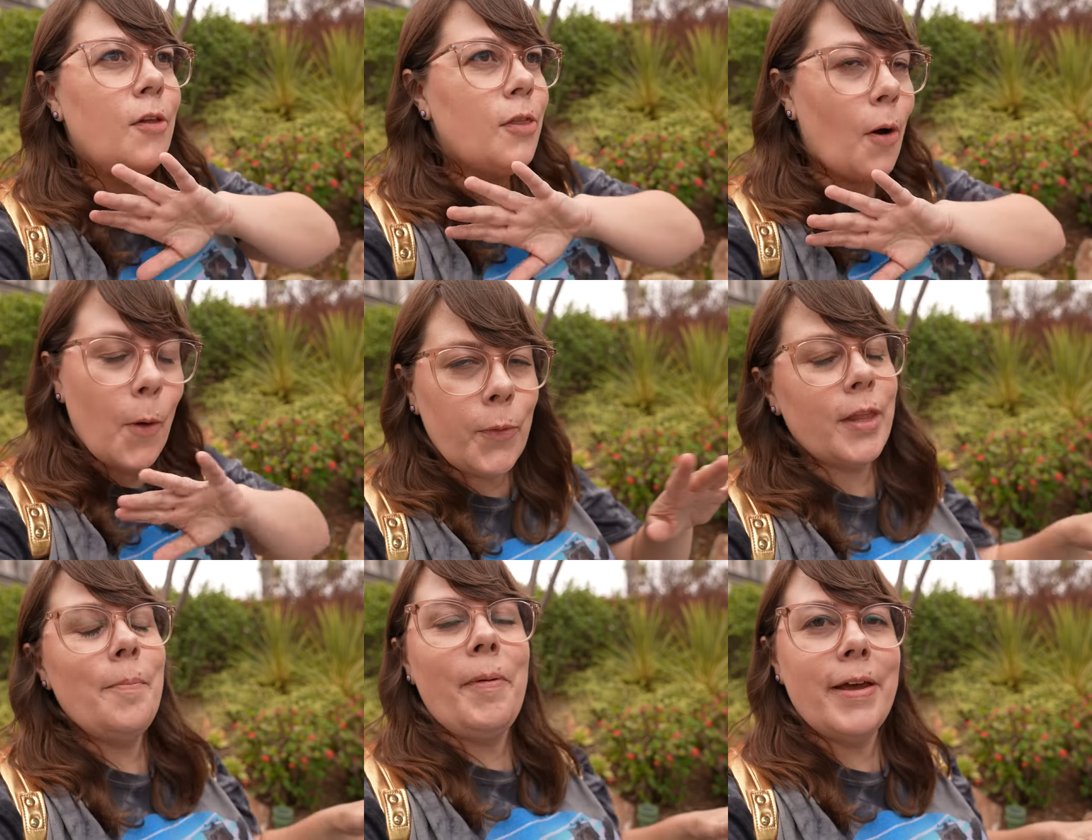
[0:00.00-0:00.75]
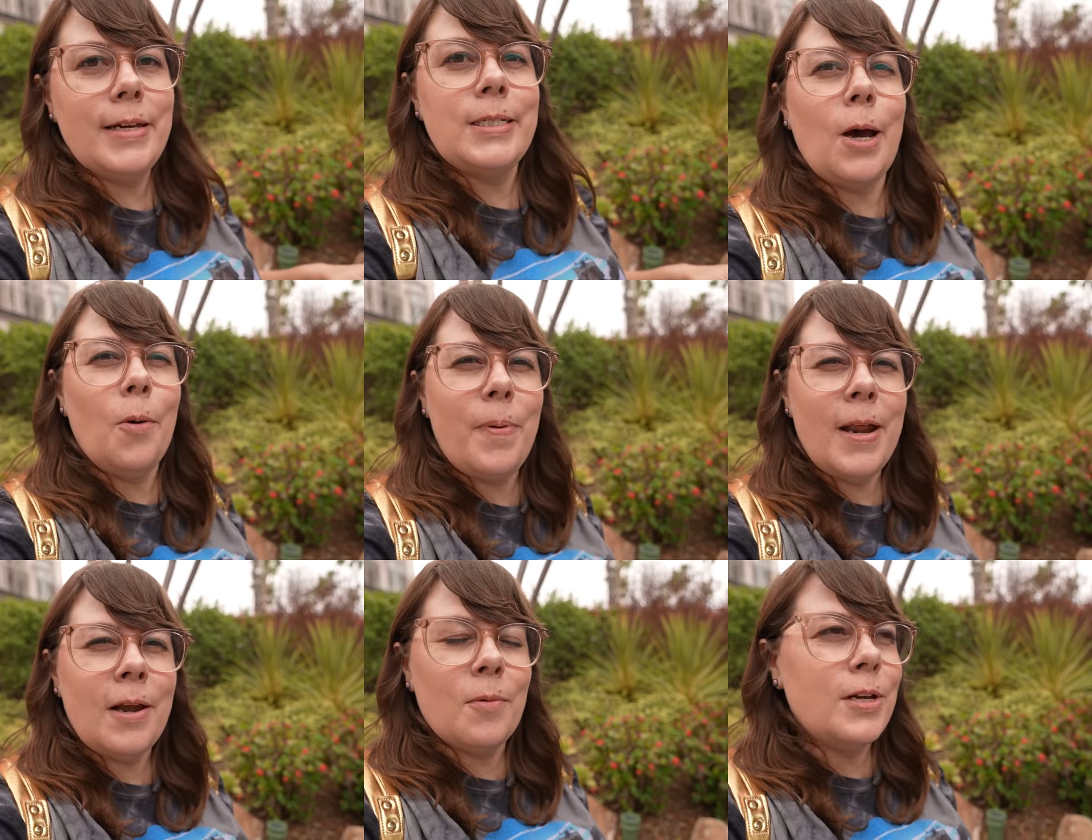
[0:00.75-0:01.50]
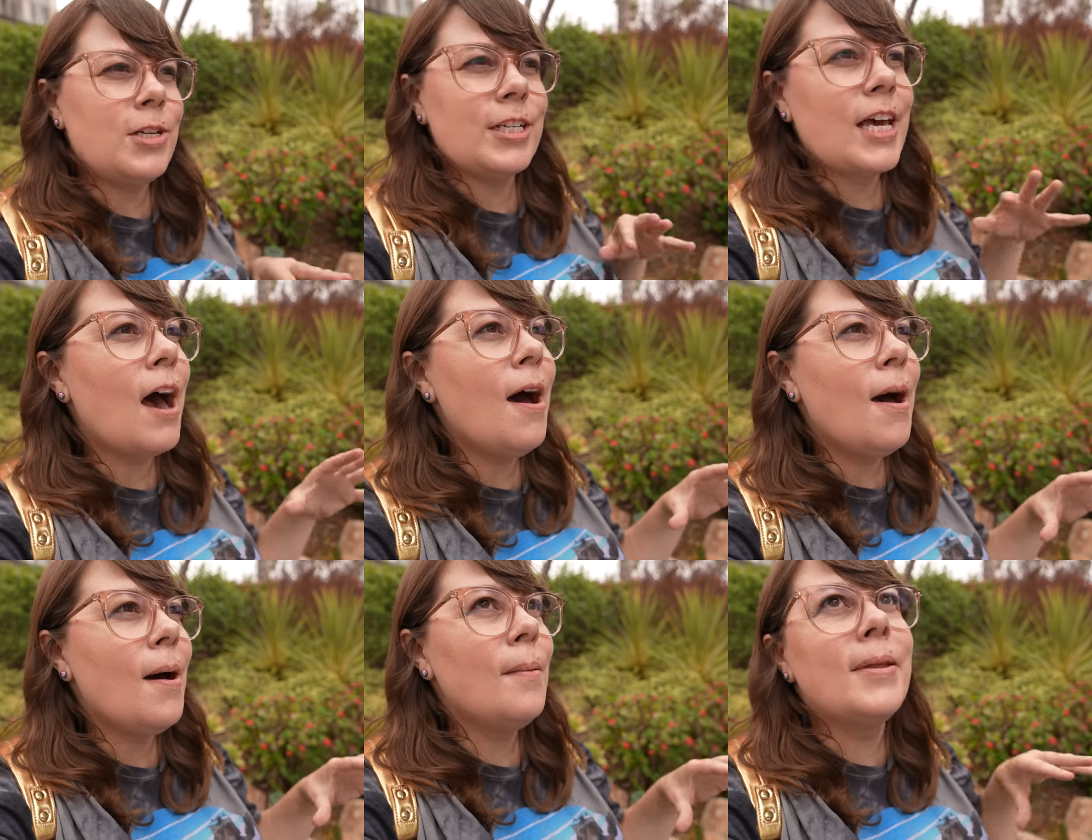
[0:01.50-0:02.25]
the only place open and we'd just
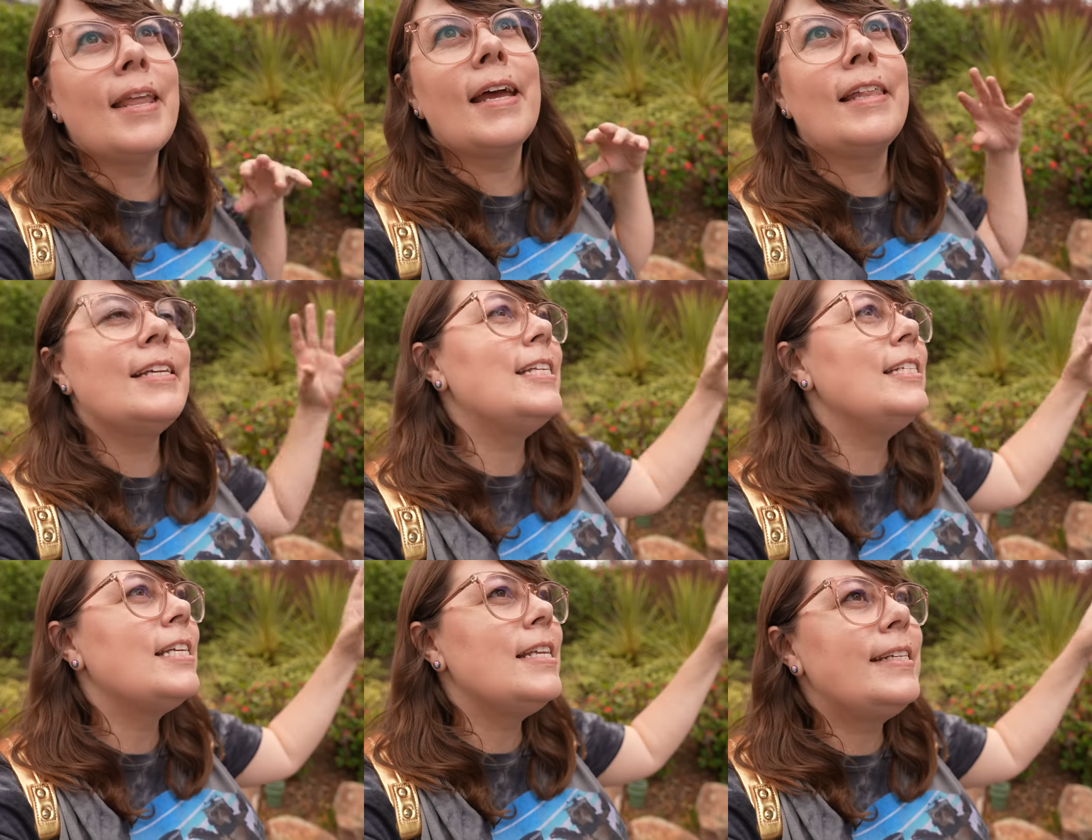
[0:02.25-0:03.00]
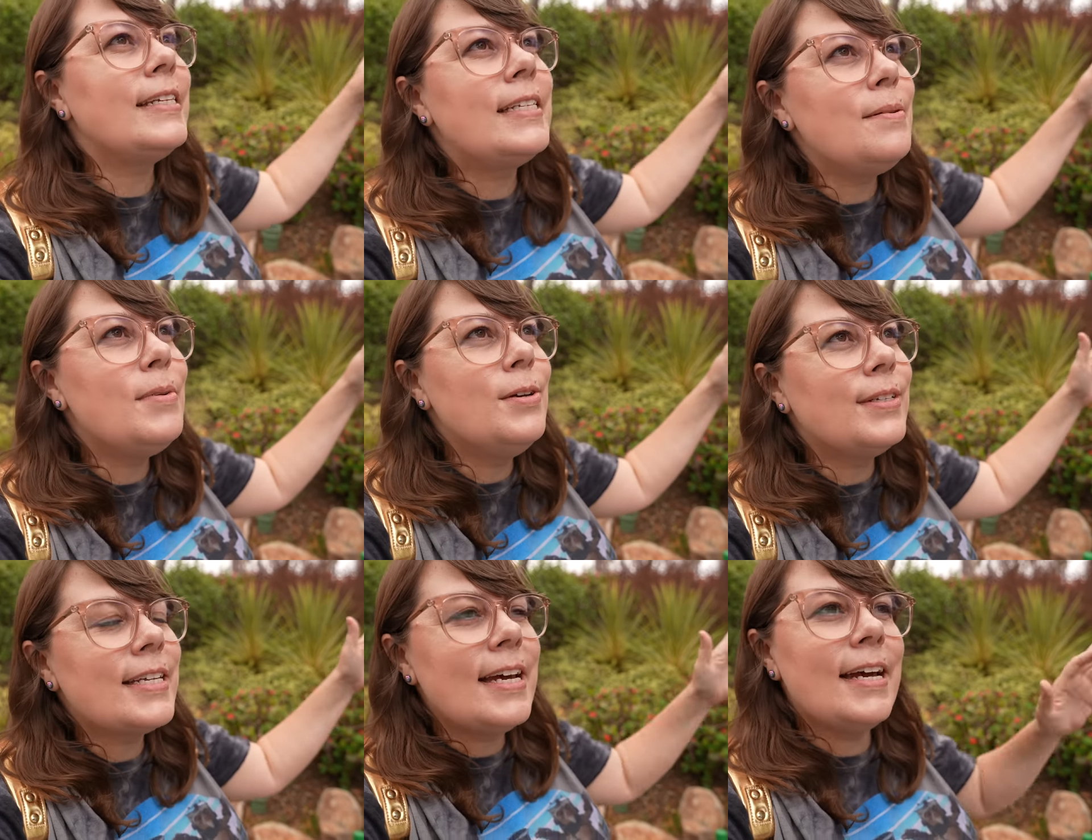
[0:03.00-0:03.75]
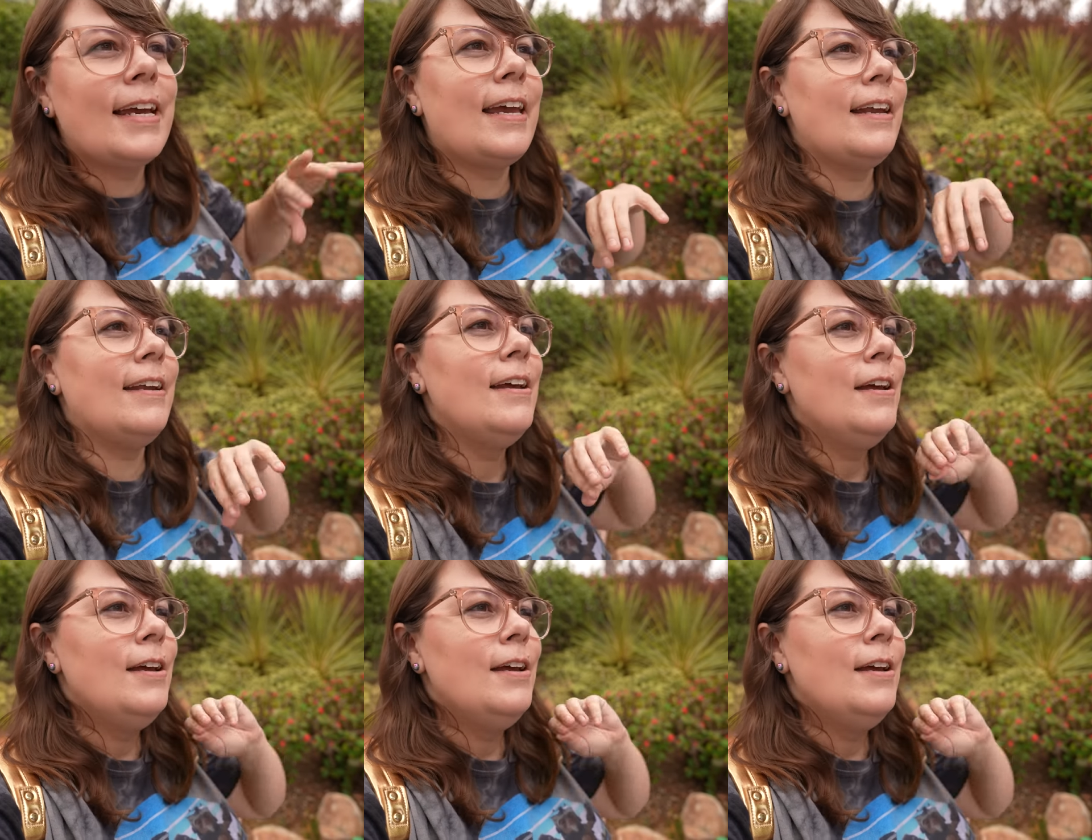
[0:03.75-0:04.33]
come and like listen to the Disney music and